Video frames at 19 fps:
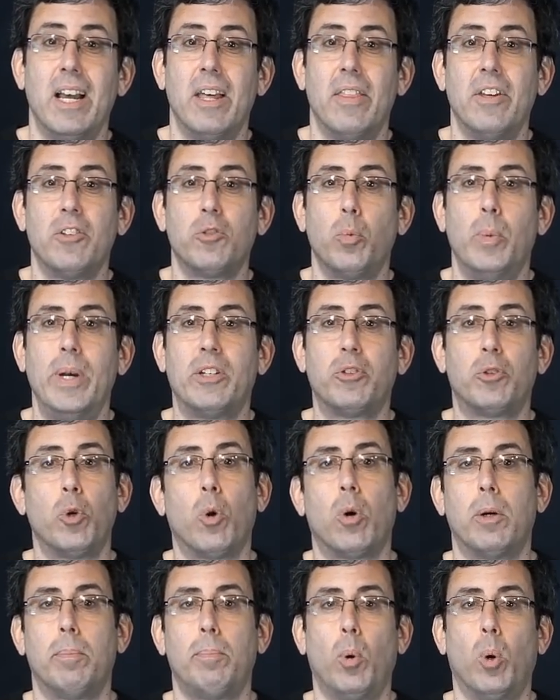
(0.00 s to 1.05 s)
This week's
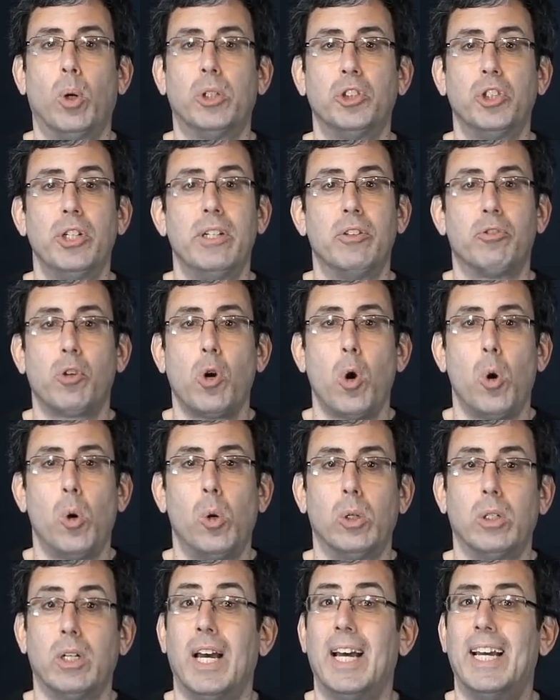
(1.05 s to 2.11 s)
Torah portion is
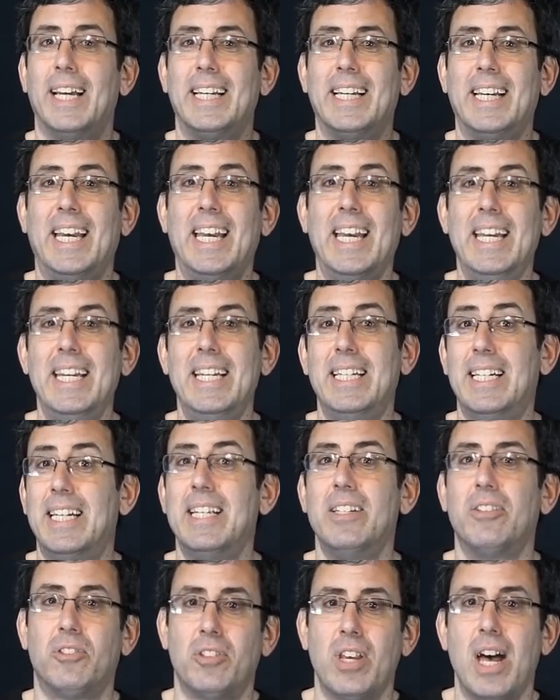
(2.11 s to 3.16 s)
called Ki
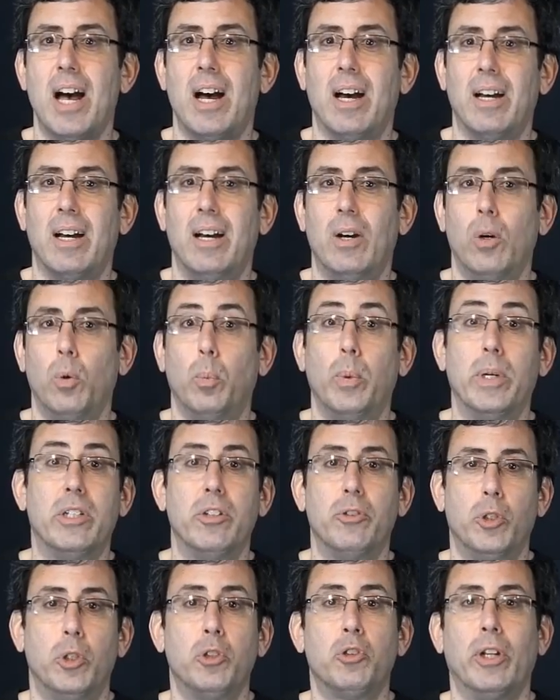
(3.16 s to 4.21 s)
Tisa, which
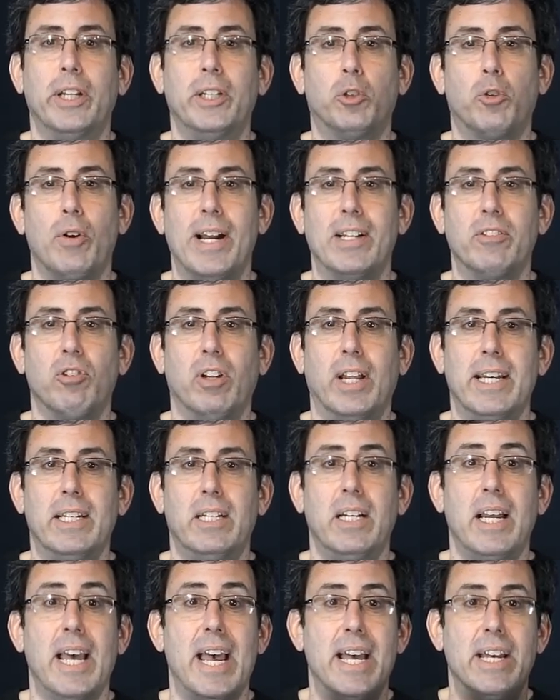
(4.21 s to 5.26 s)
is usually
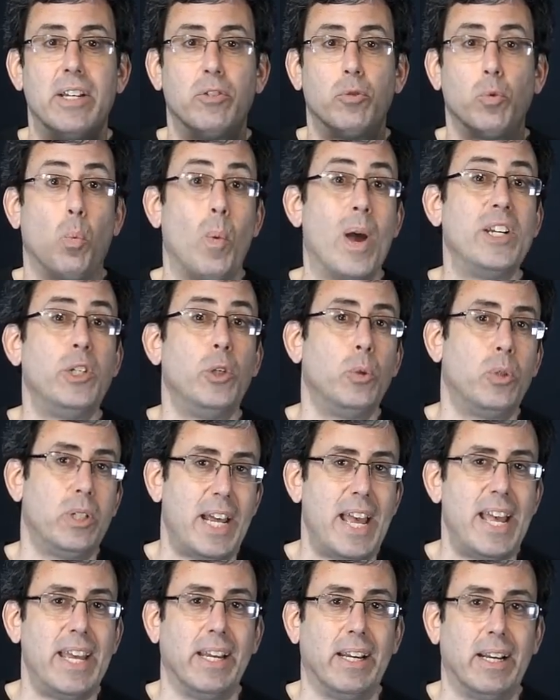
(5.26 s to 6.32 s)
translated as when you
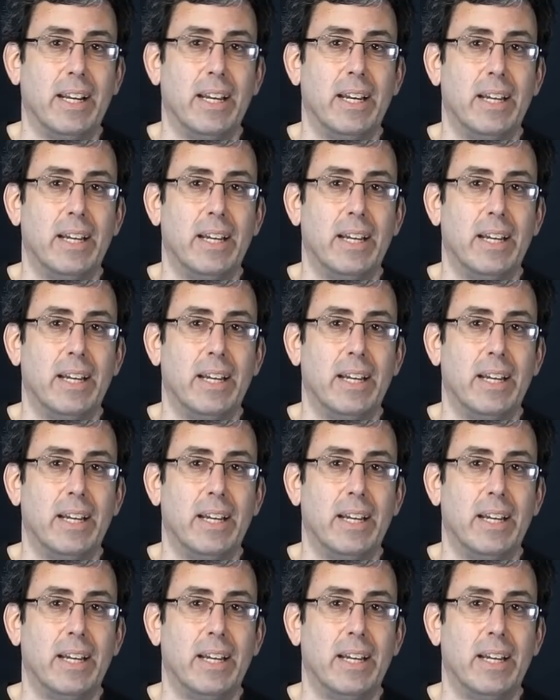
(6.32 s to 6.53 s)
take.